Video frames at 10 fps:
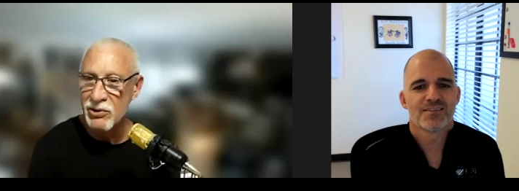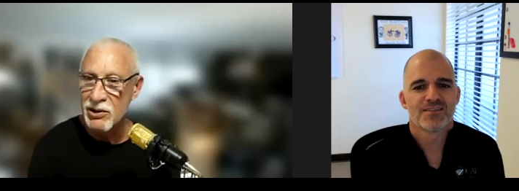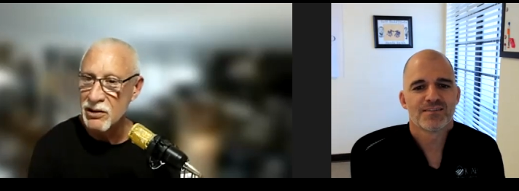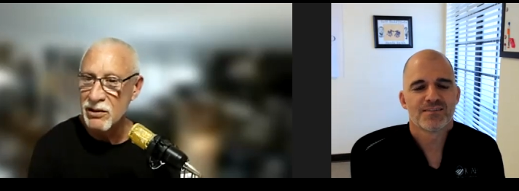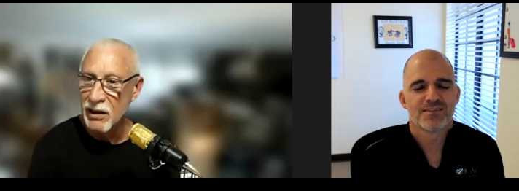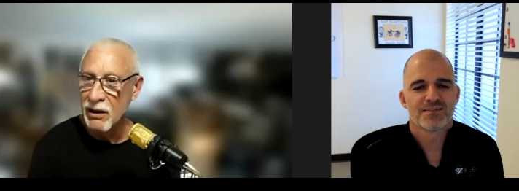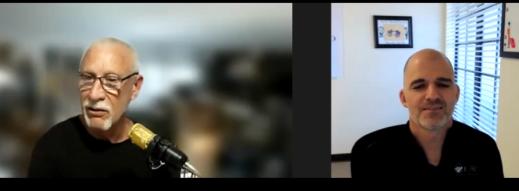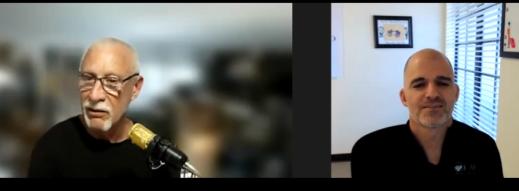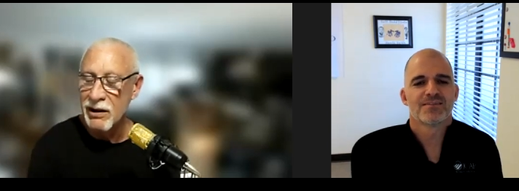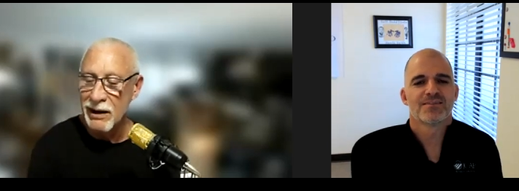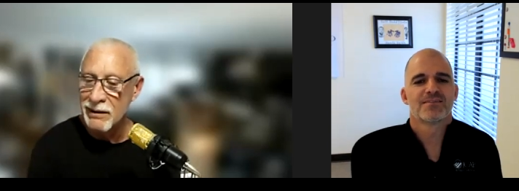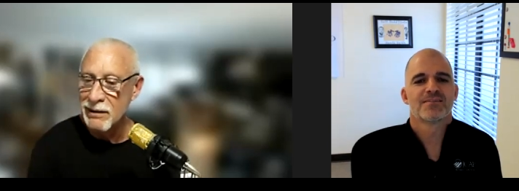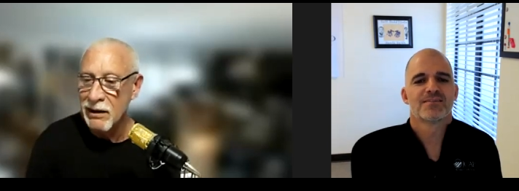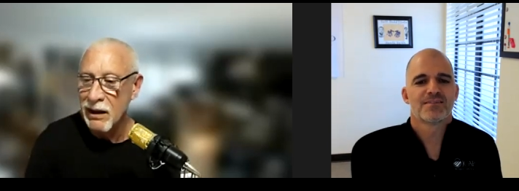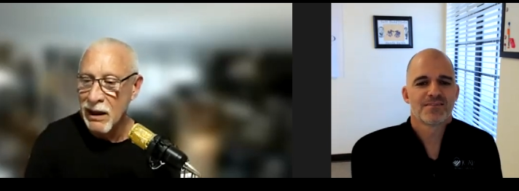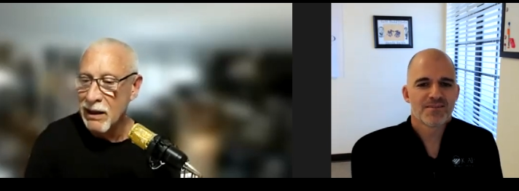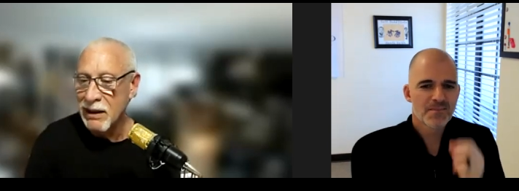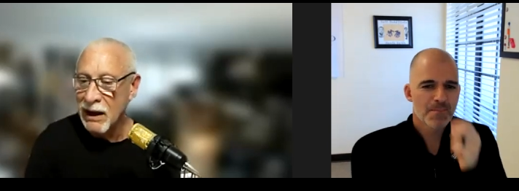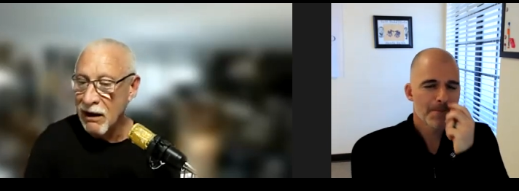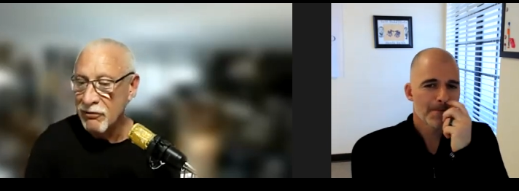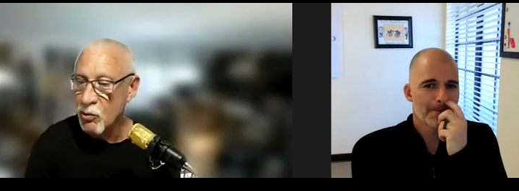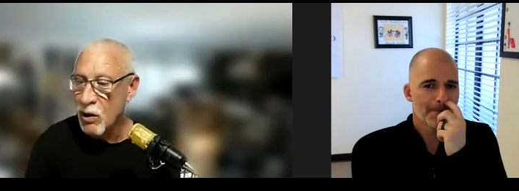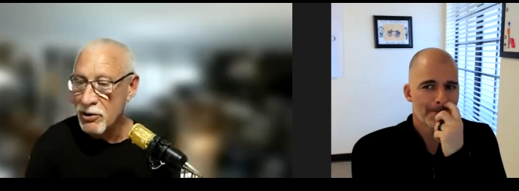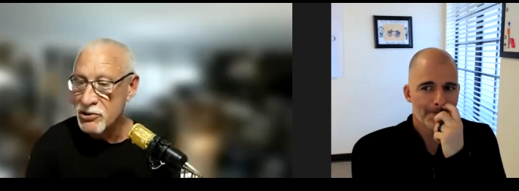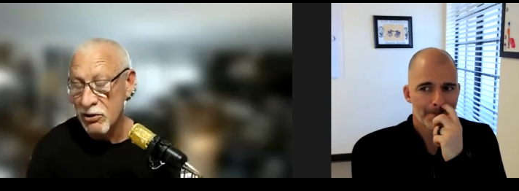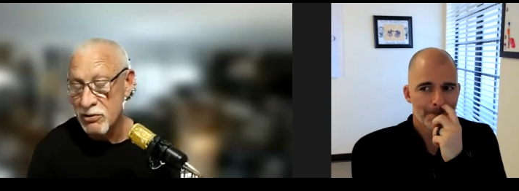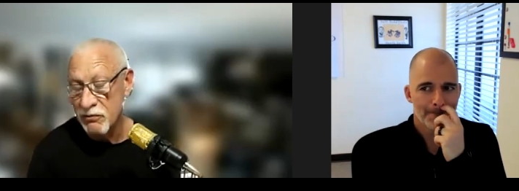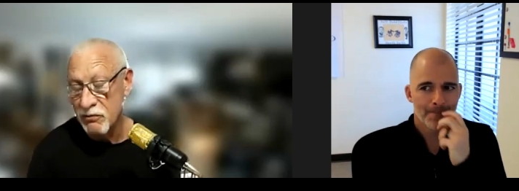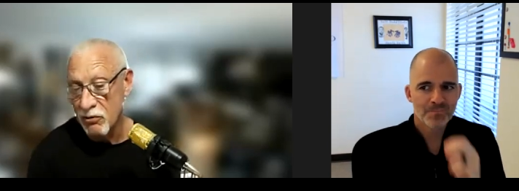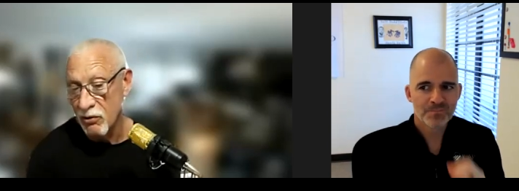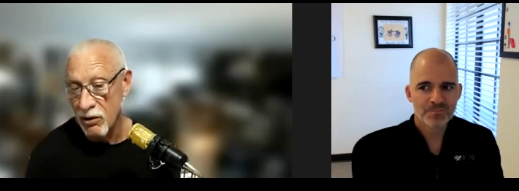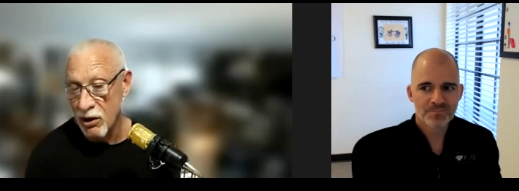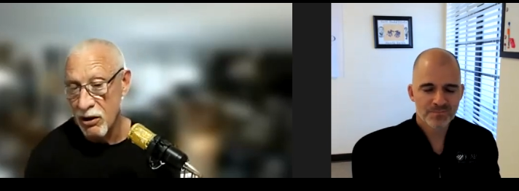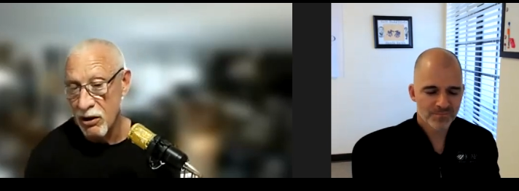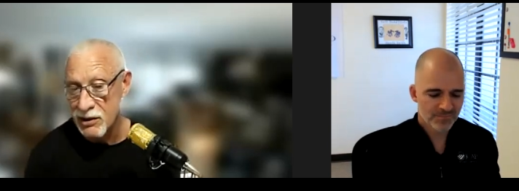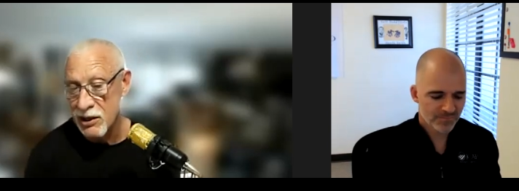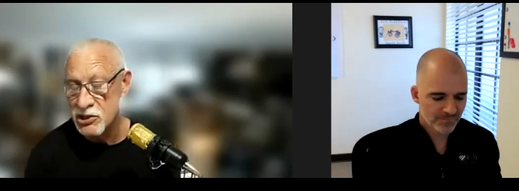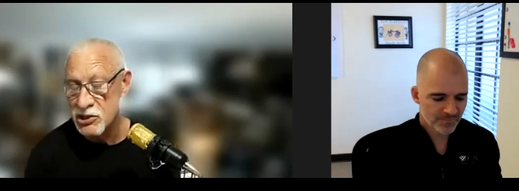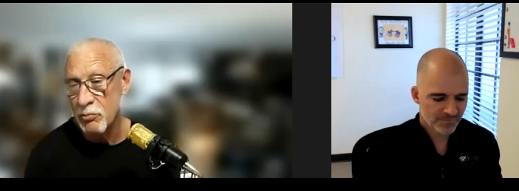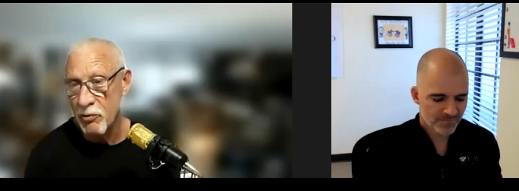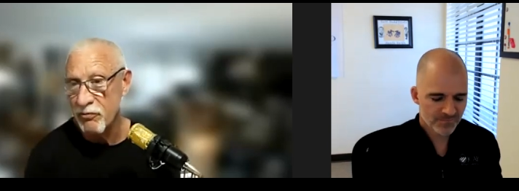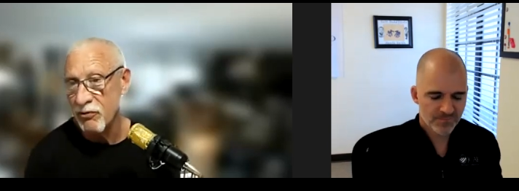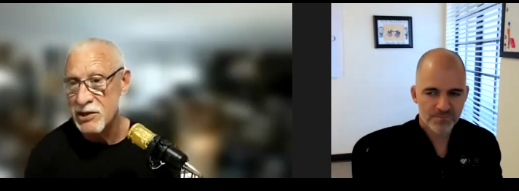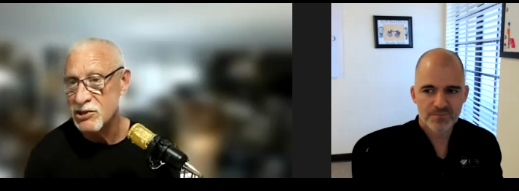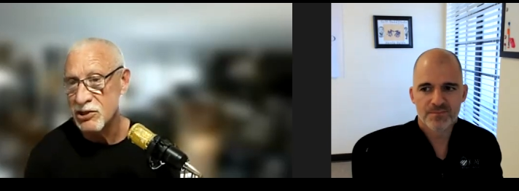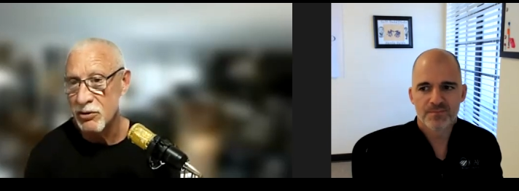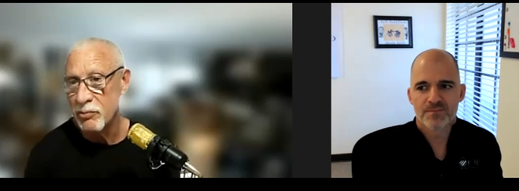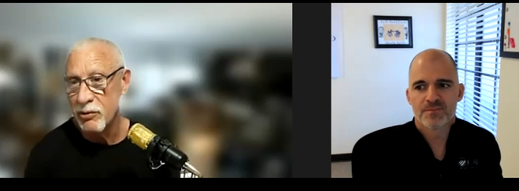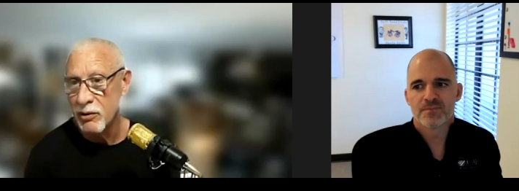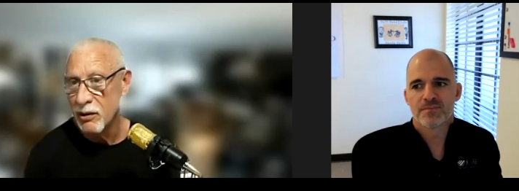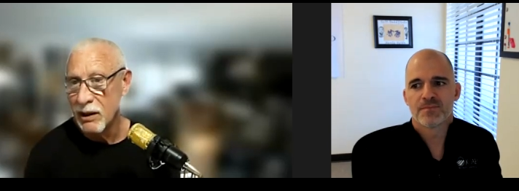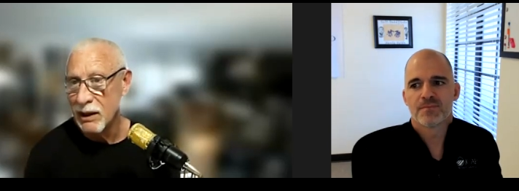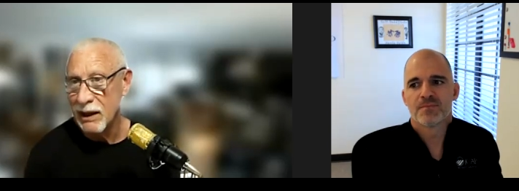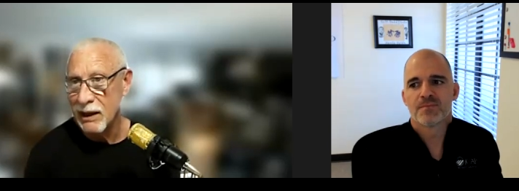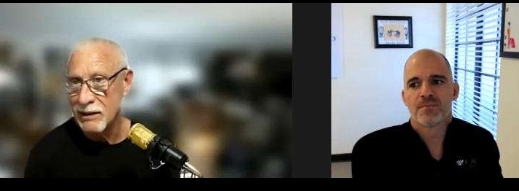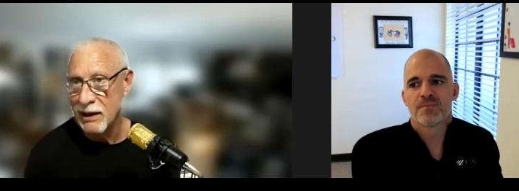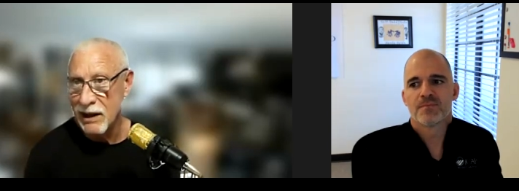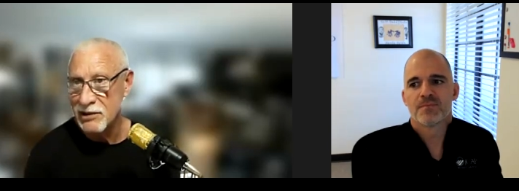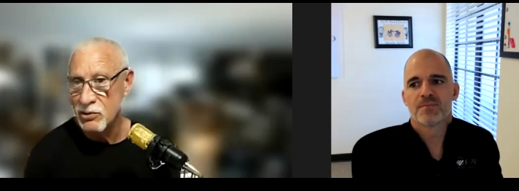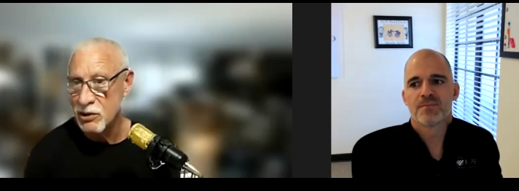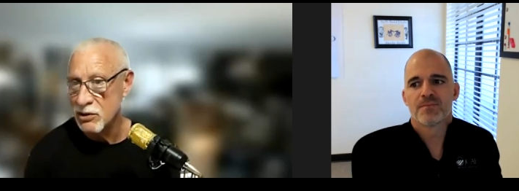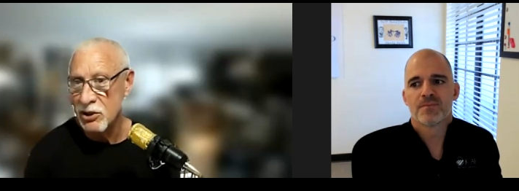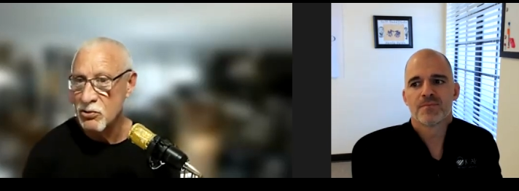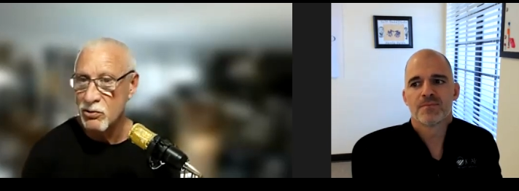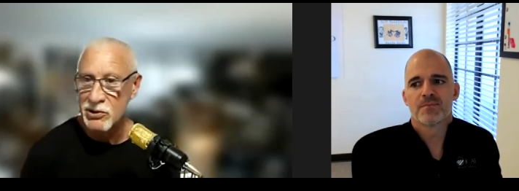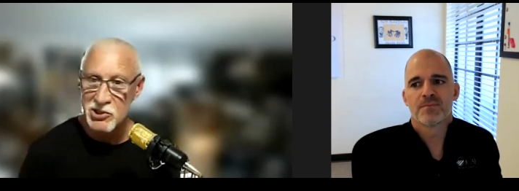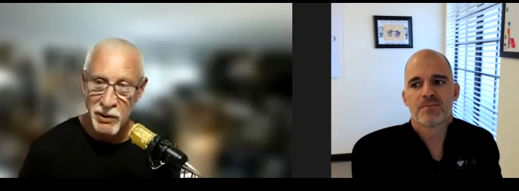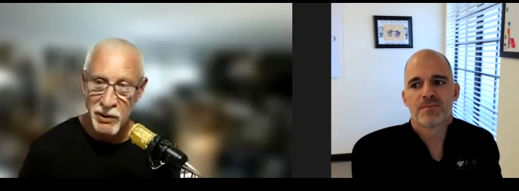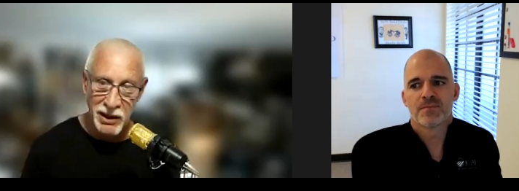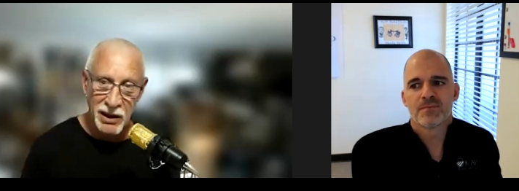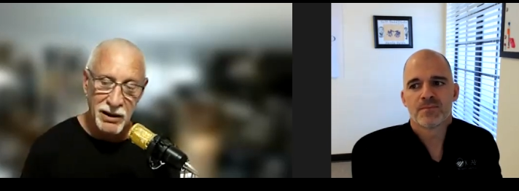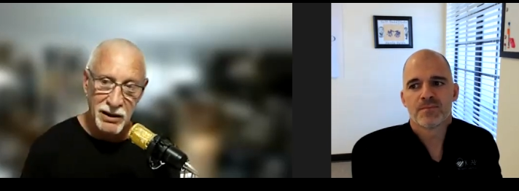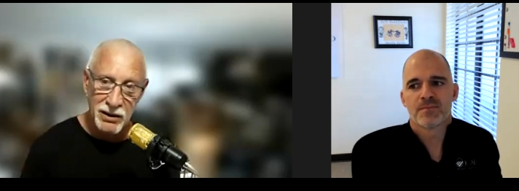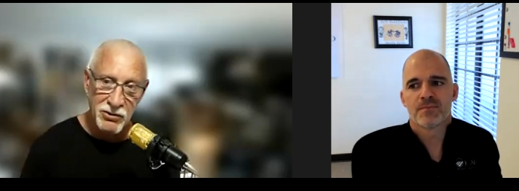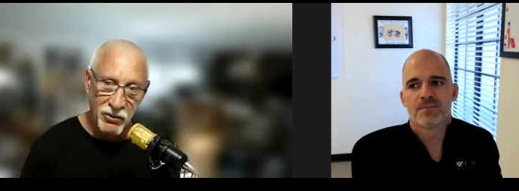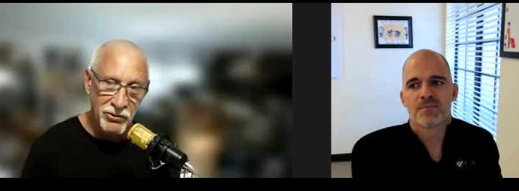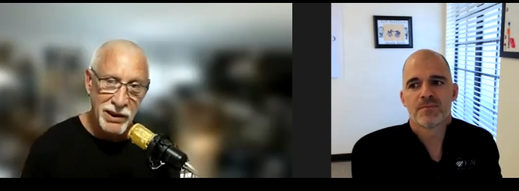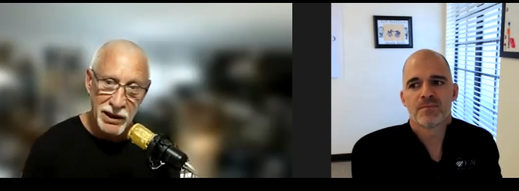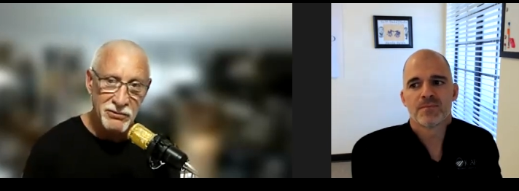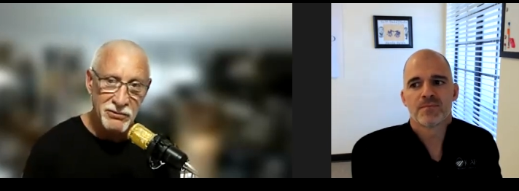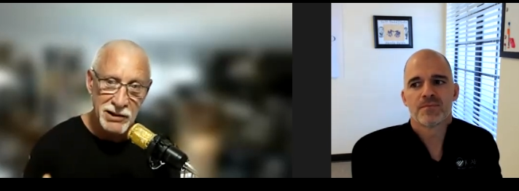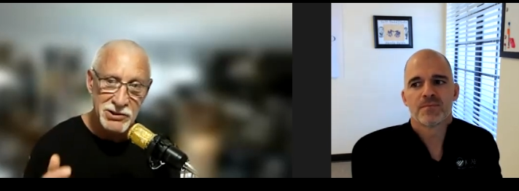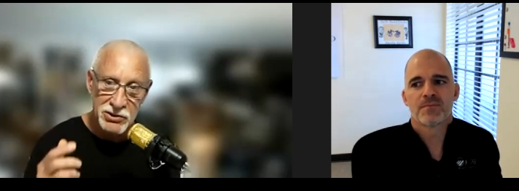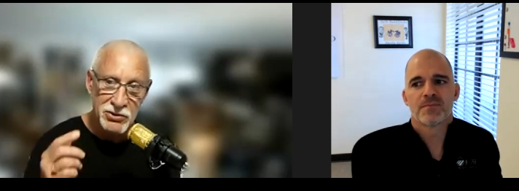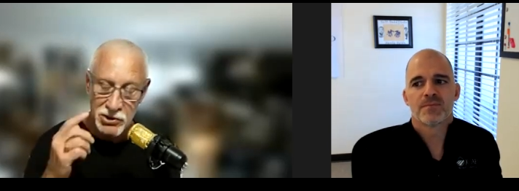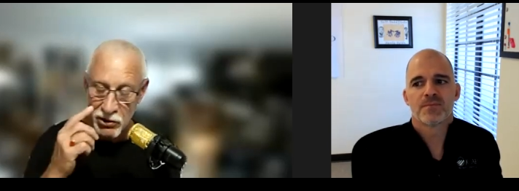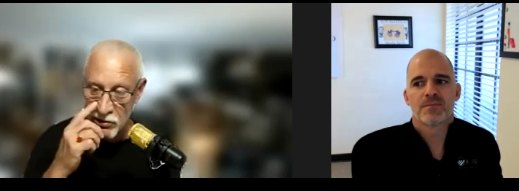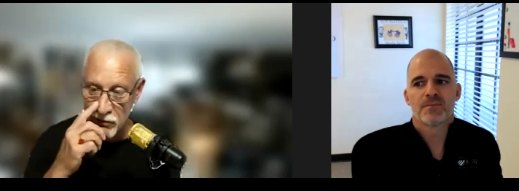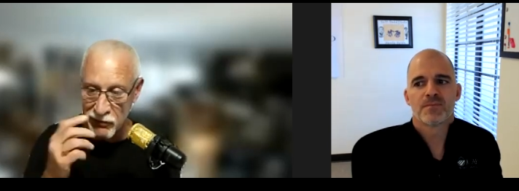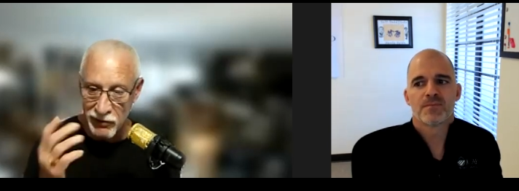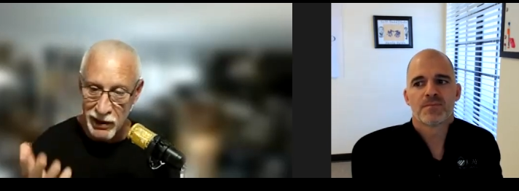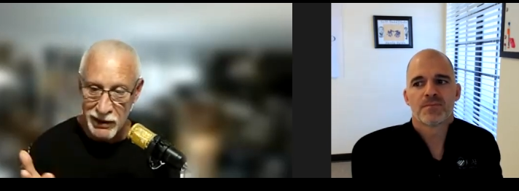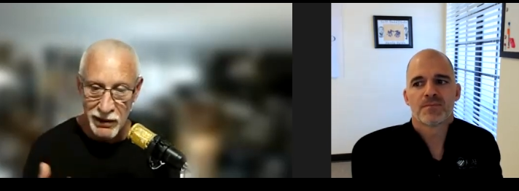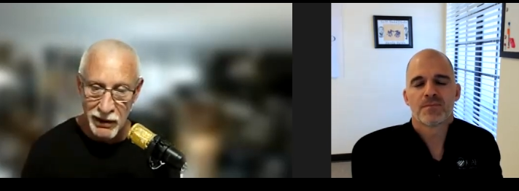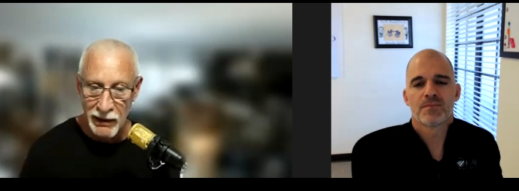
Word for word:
Speaker 1: way, right? And then, then after a while, you start to feel a, a kinship, a friendship and then as you continue expand uh, grow in that direction you start to feel like